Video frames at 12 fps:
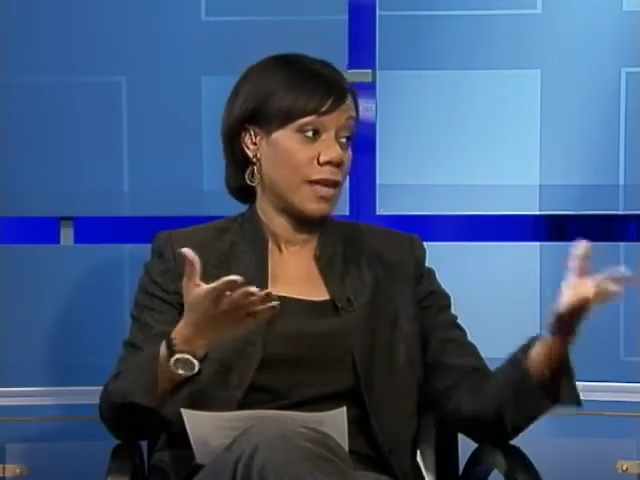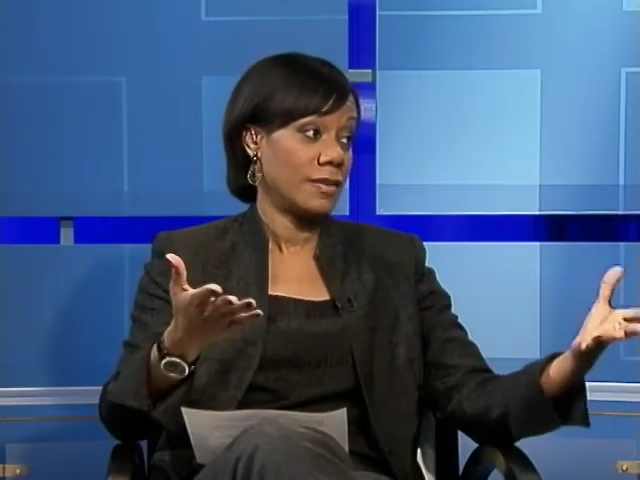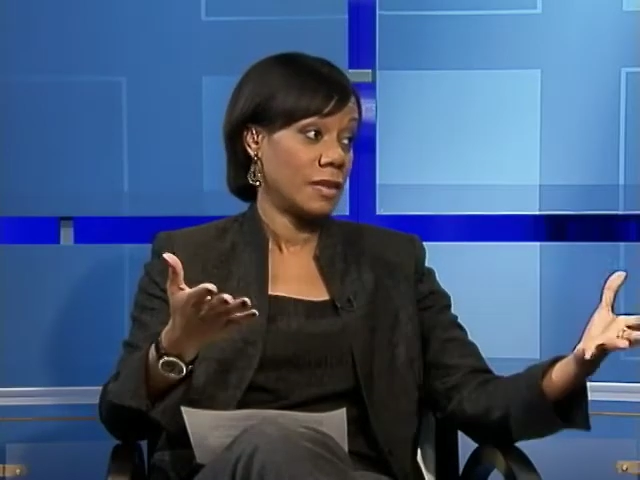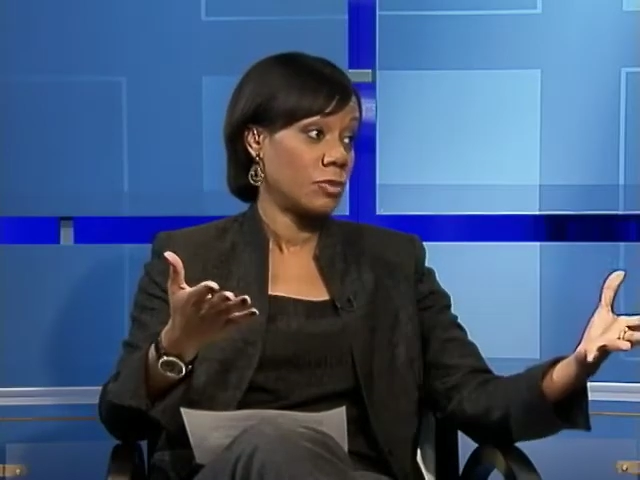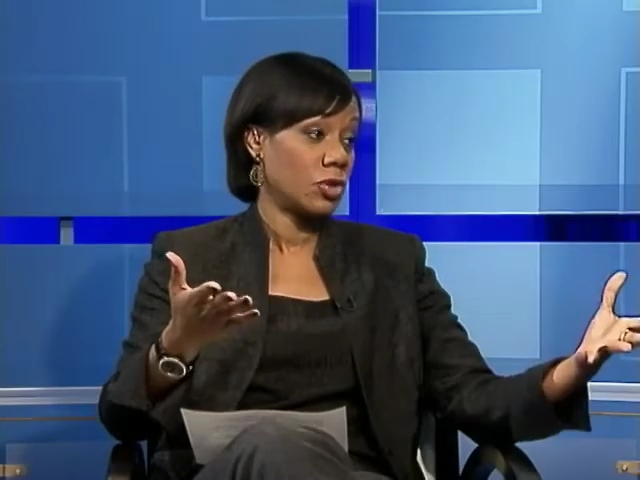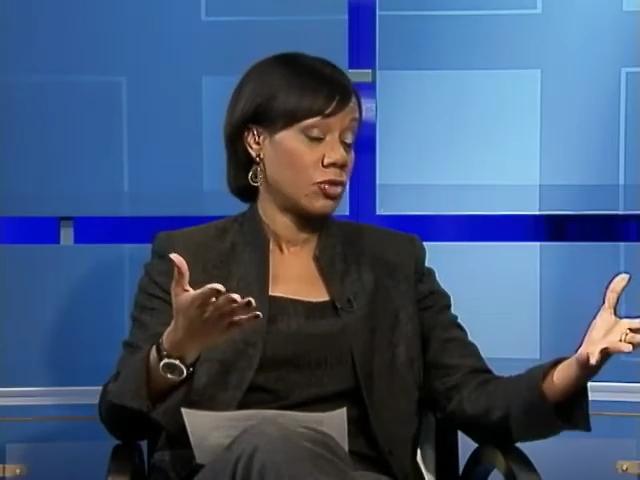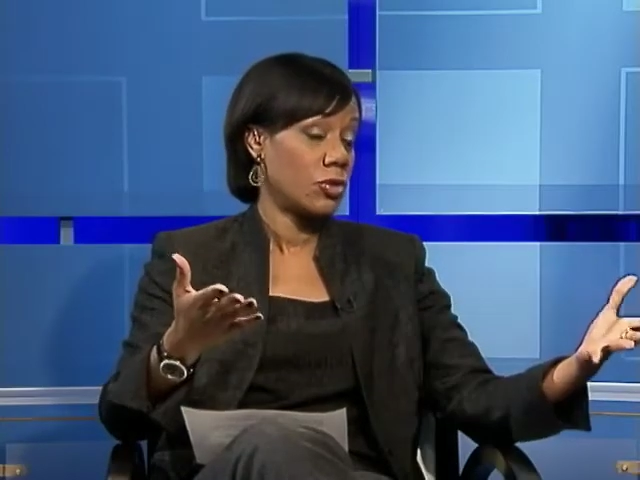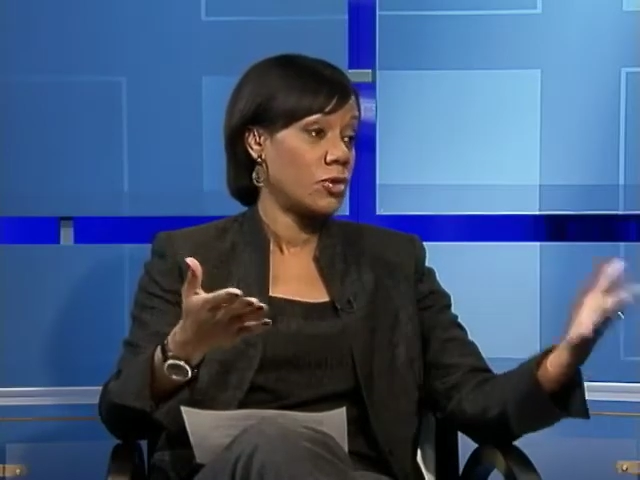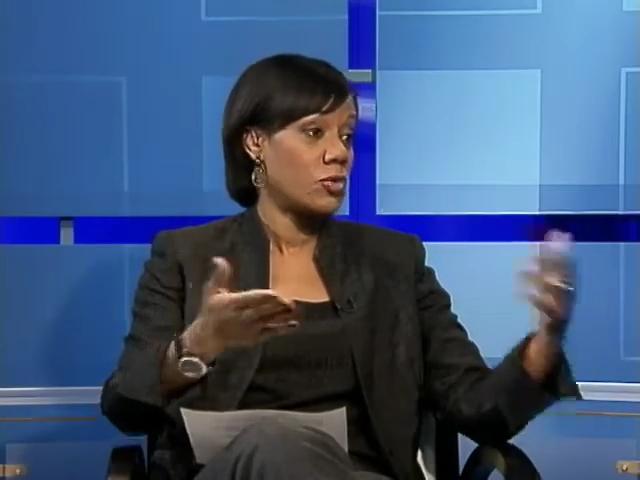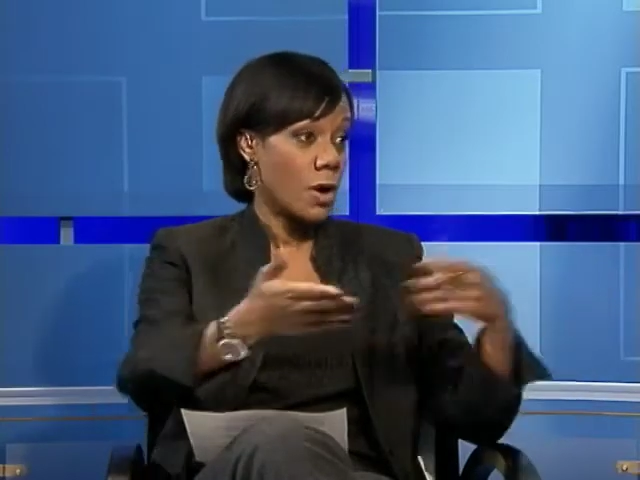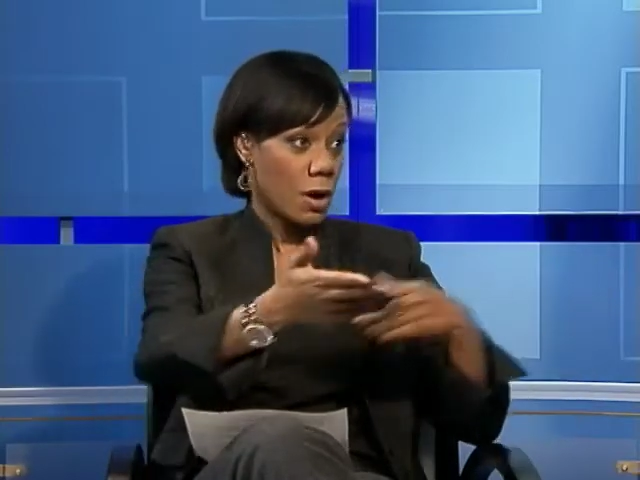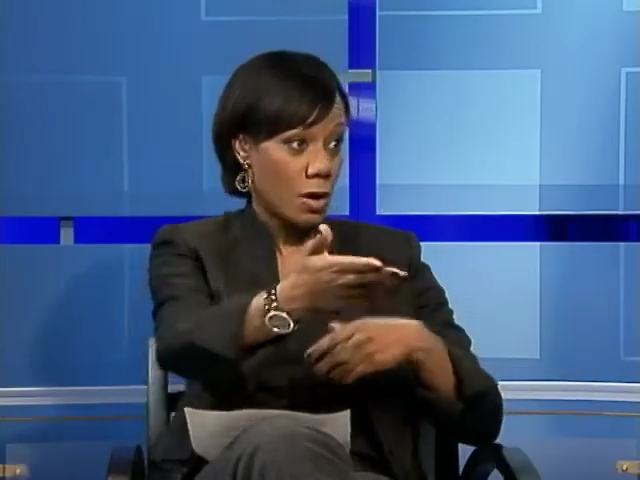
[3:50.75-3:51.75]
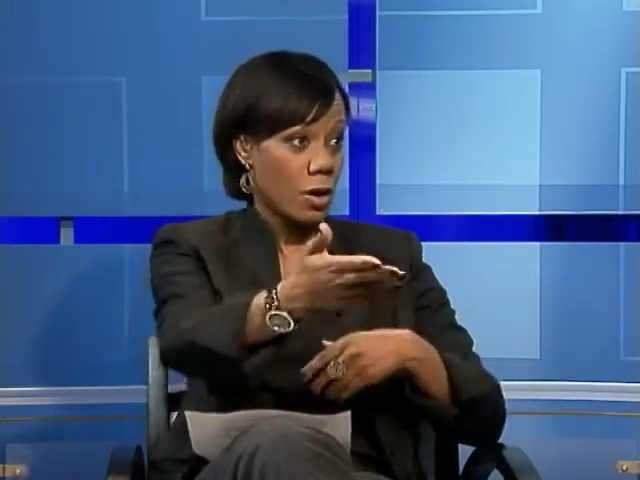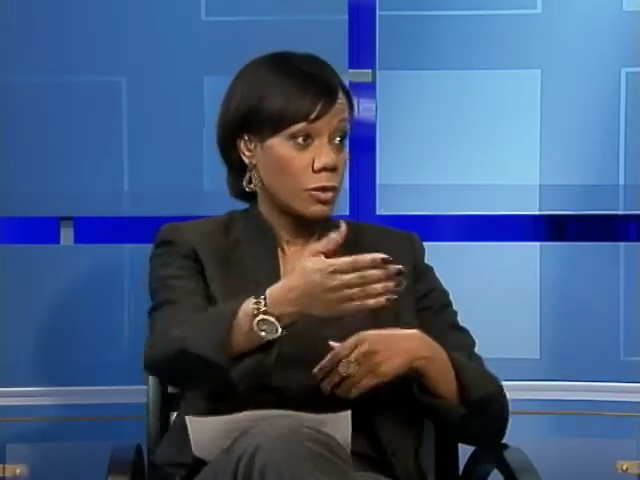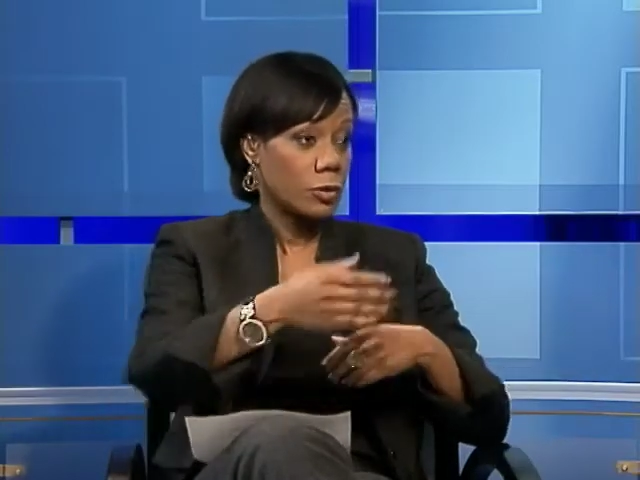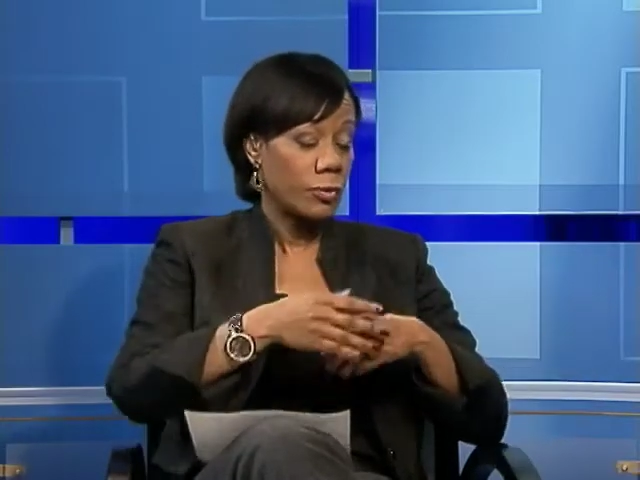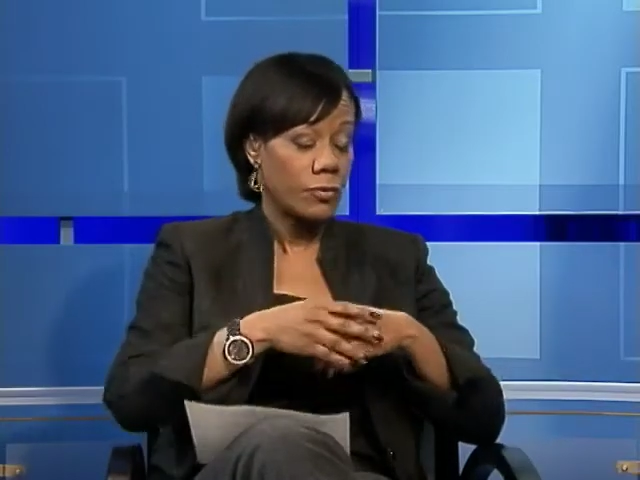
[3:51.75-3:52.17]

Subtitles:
as I'm sure you are, Carlos.